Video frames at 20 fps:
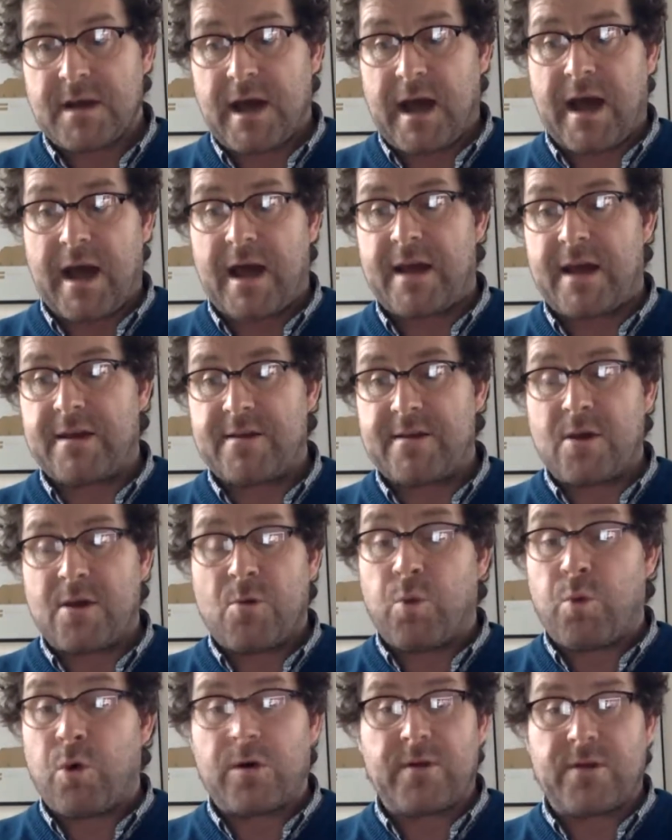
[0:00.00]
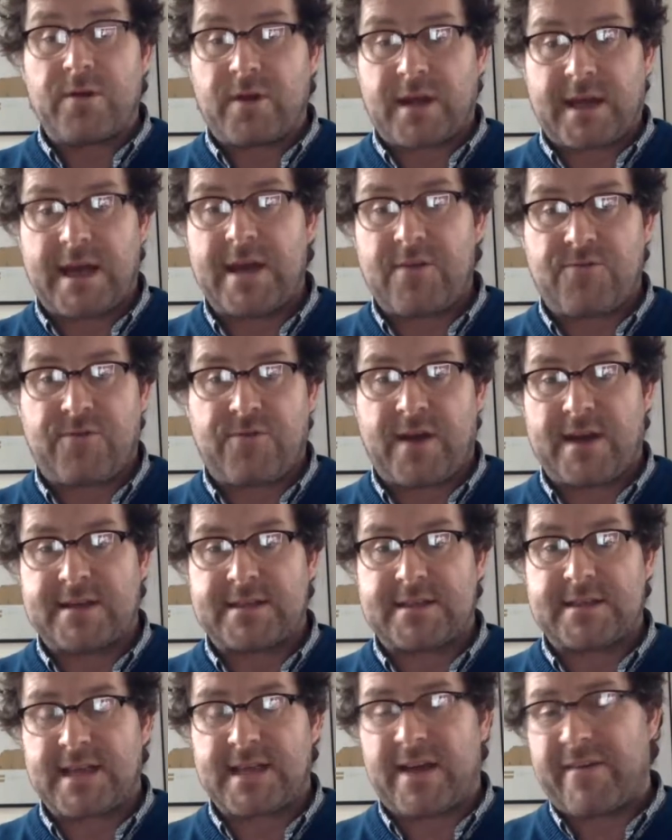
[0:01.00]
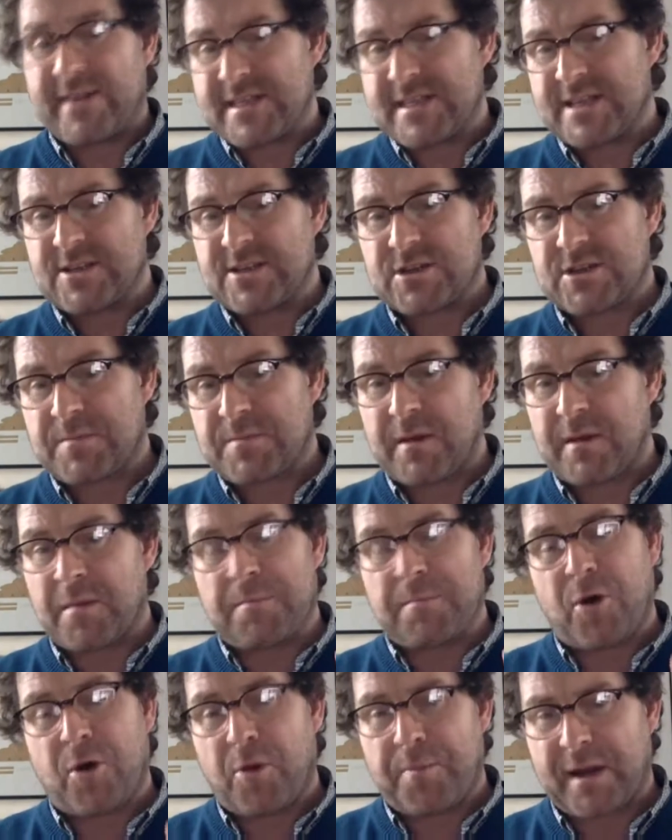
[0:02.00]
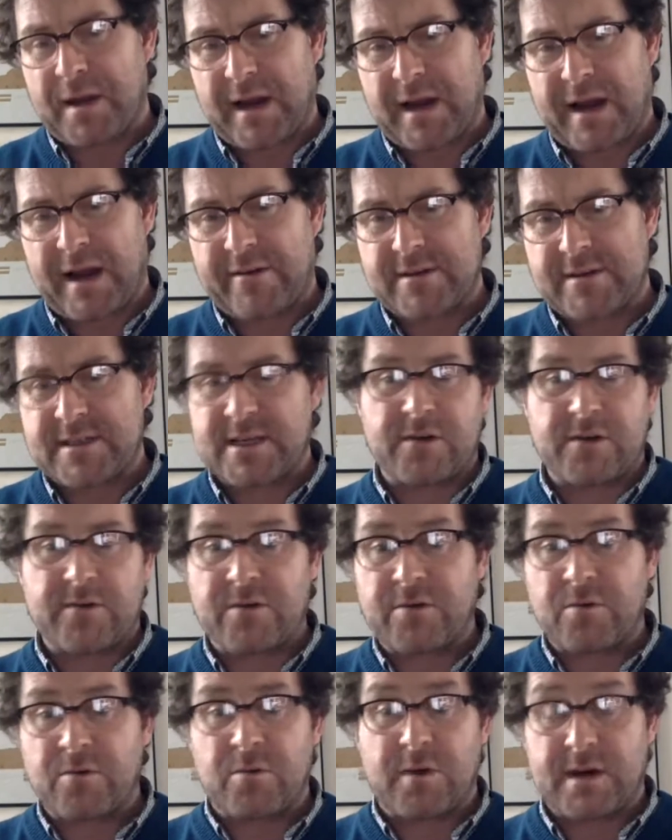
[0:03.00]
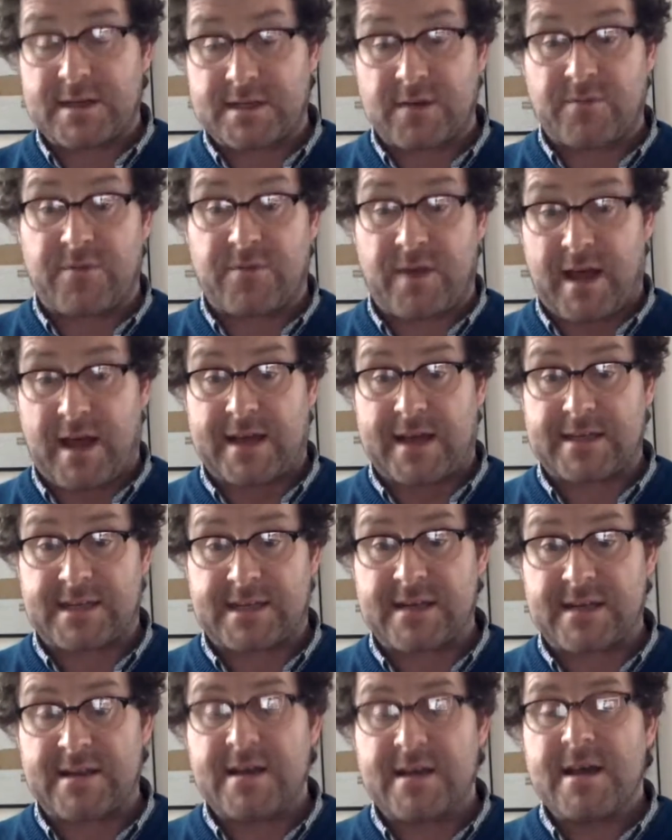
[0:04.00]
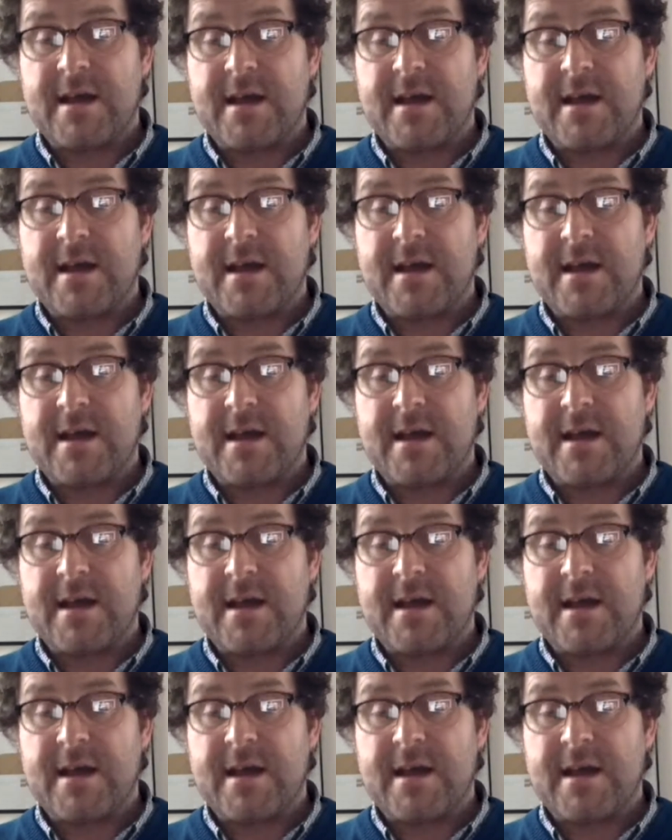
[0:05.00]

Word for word: And one of the key factors there isn't just about the popularity or otherwise of the asset,